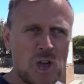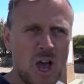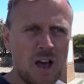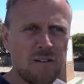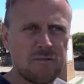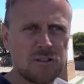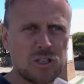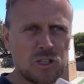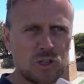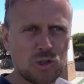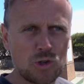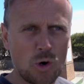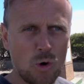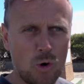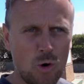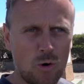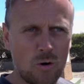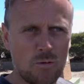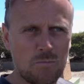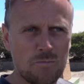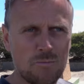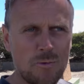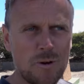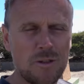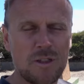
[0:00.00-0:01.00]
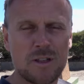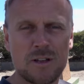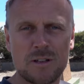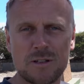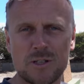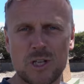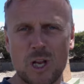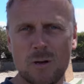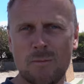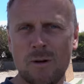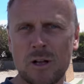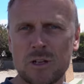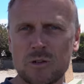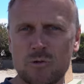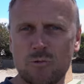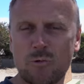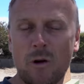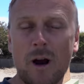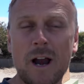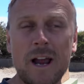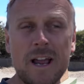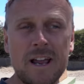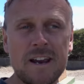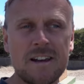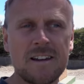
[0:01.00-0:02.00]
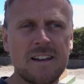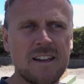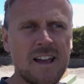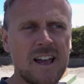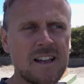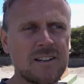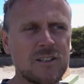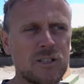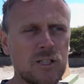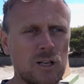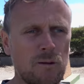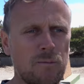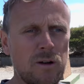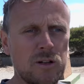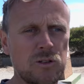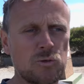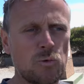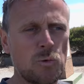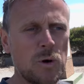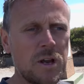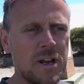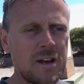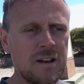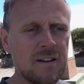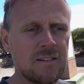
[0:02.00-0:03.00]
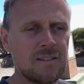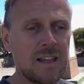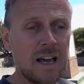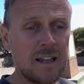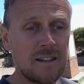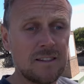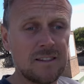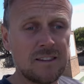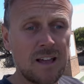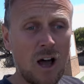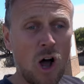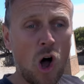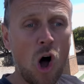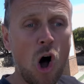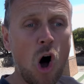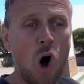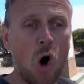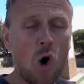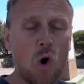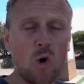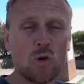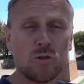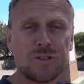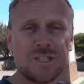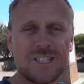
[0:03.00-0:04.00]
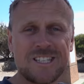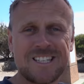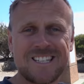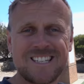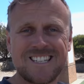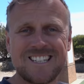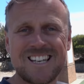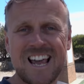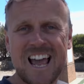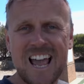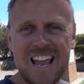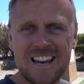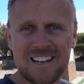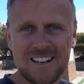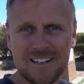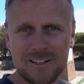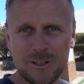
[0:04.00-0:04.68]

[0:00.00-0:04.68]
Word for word: you have a storm with uh, so much rain and so much wind that the whole state